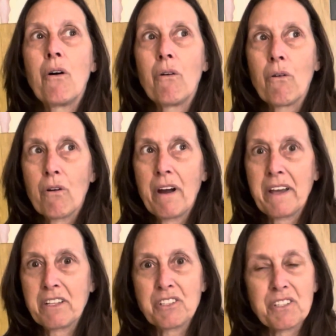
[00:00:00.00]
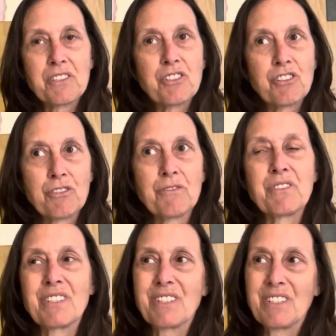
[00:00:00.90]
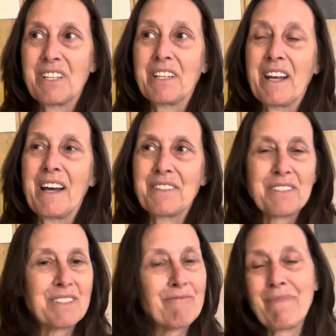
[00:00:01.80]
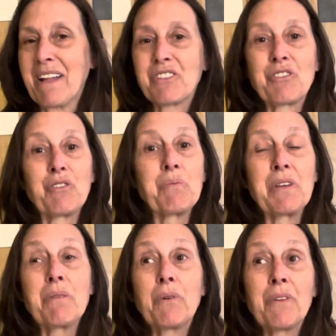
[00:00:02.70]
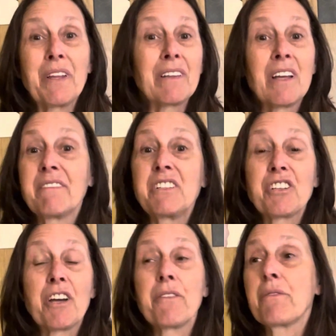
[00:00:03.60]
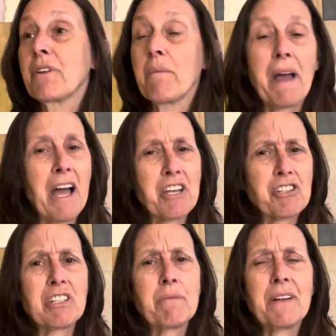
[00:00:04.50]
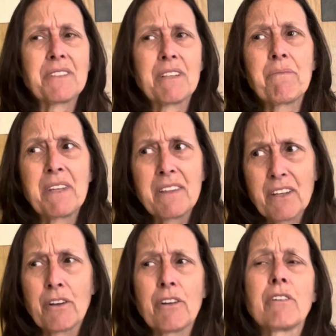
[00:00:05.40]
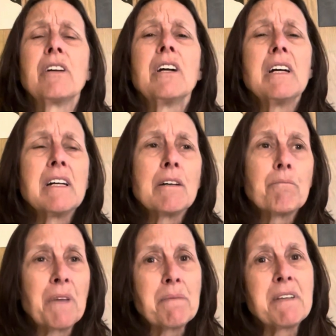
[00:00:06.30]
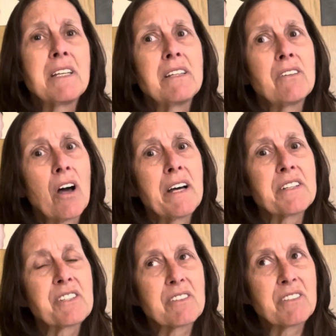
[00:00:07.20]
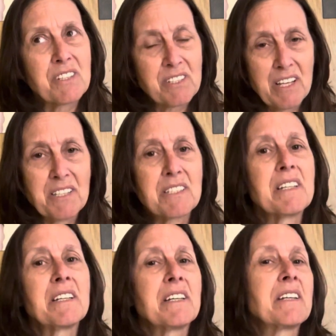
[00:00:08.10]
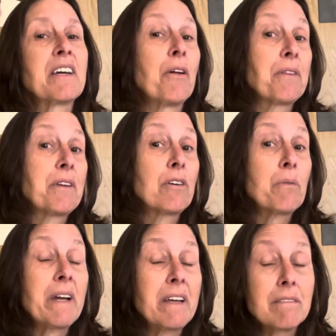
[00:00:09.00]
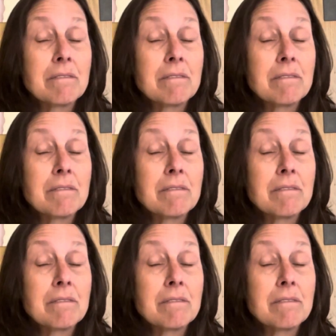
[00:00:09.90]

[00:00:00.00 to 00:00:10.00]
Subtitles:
Or I could just choose to see it as, that's two people that love each other, that are passionate about something, that are maybe not discussing it in a healthier way,